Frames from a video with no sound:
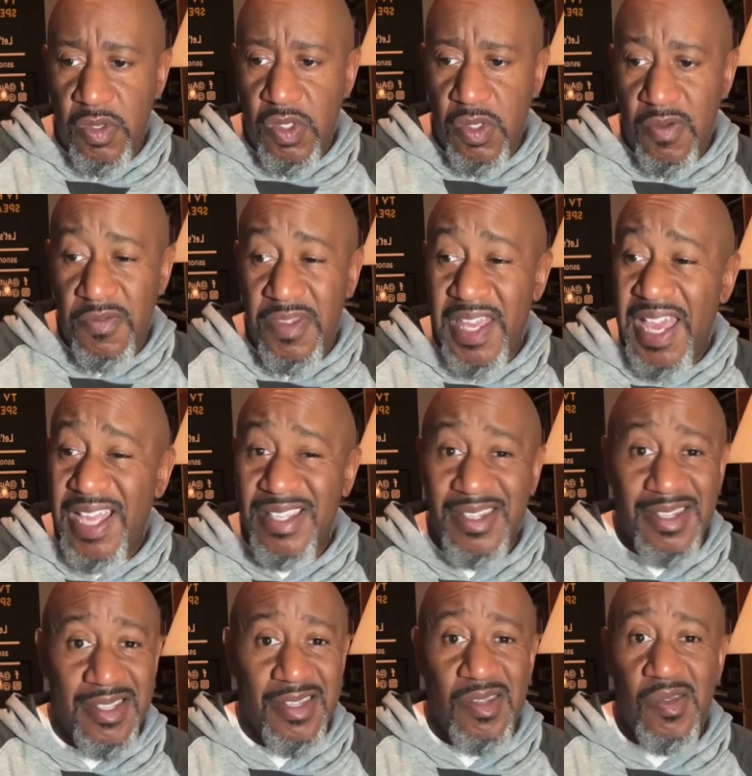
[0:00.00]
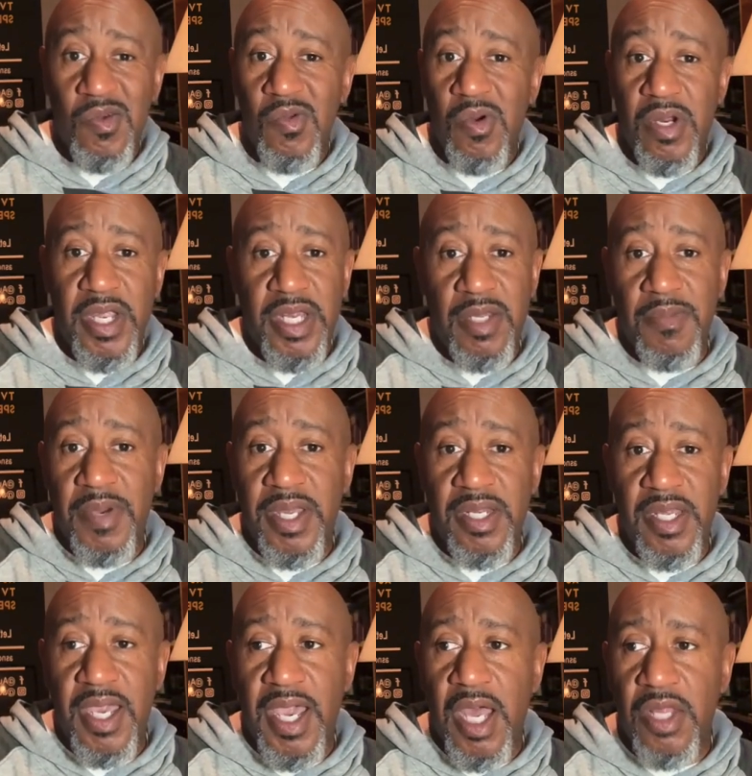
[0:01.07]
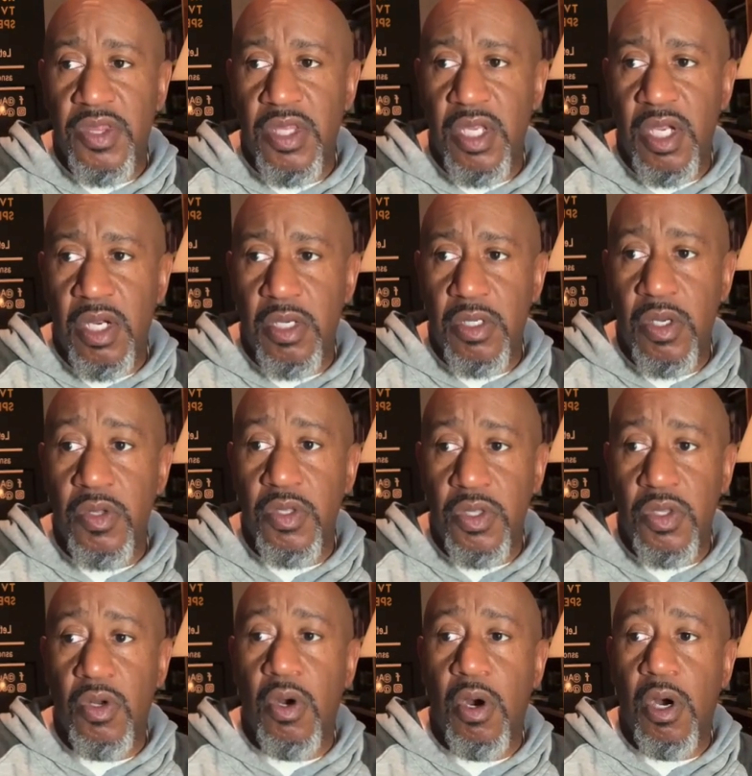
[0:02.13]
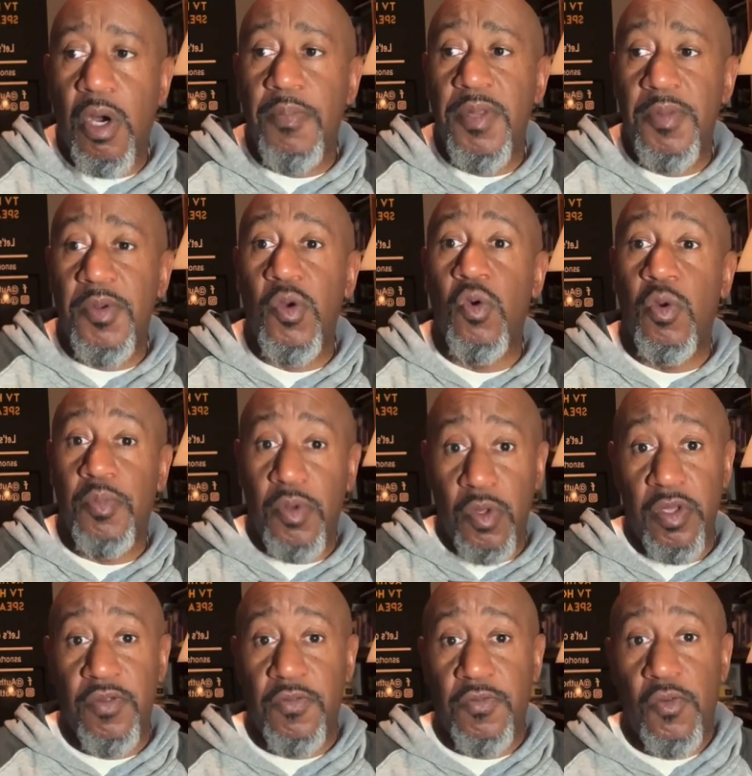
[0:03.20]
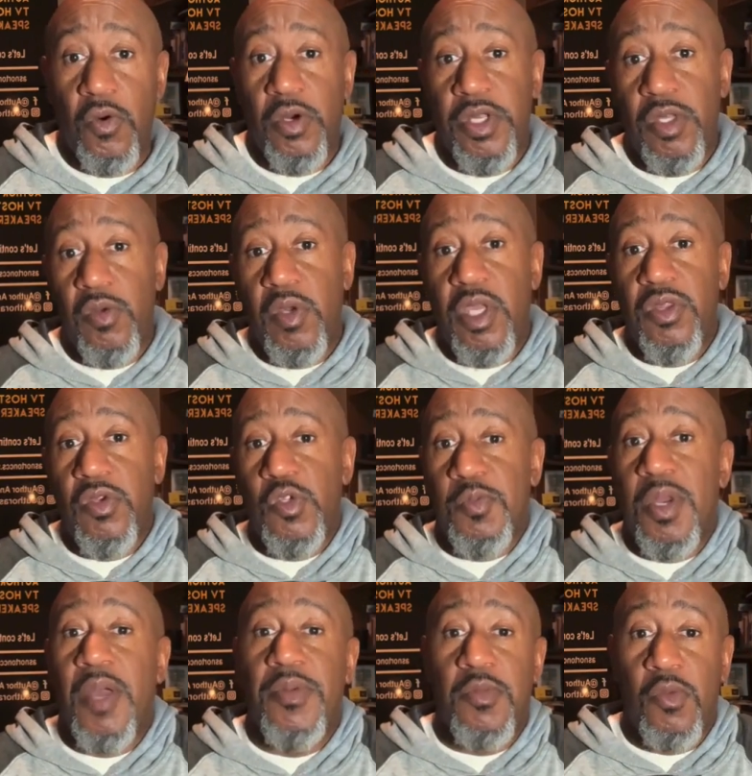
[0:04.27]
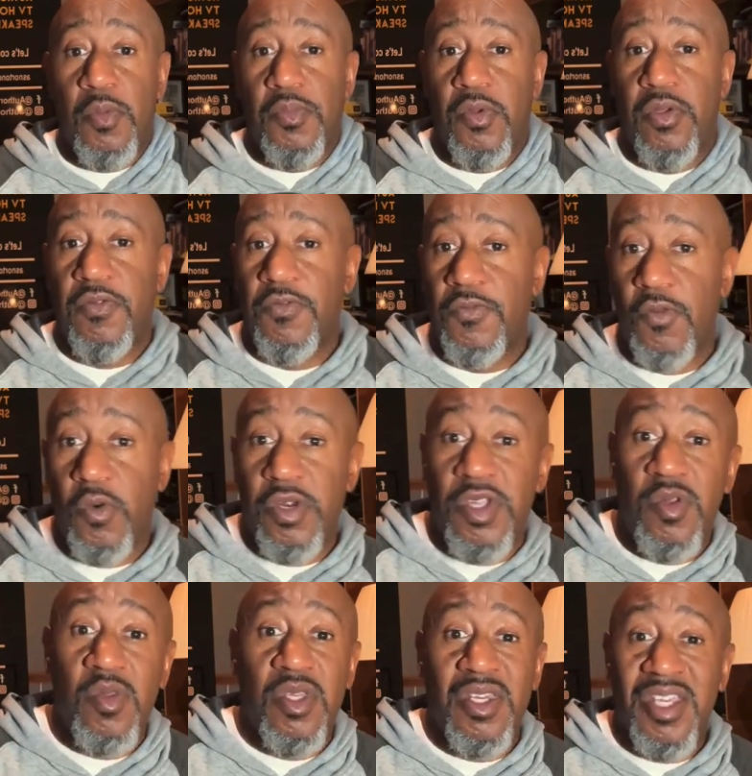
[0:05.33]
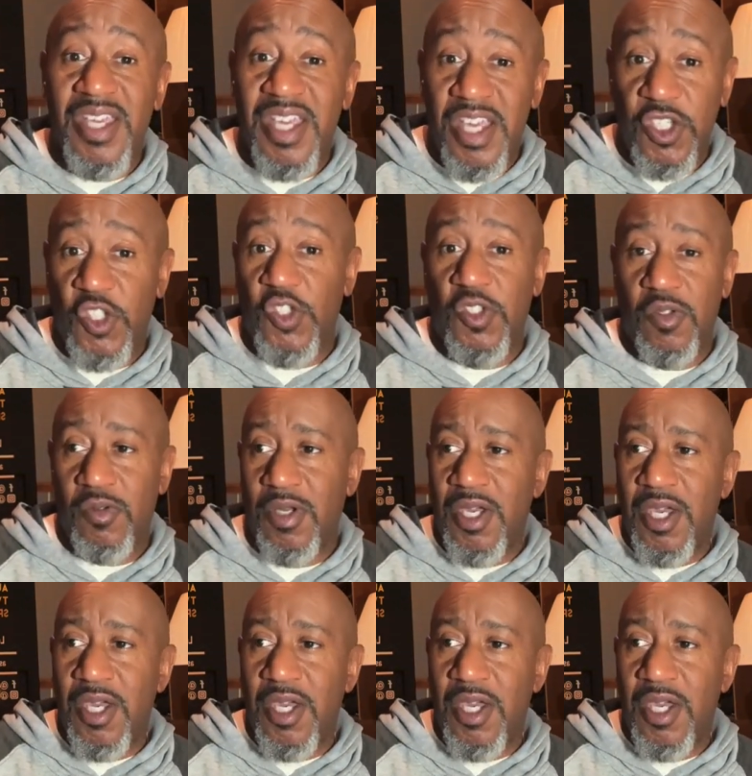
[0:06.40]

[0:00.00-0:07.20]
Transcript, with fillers: So, if that's you or anybody out there, know that there are people who are pulling for you, and there's probably more pulling for you than against you.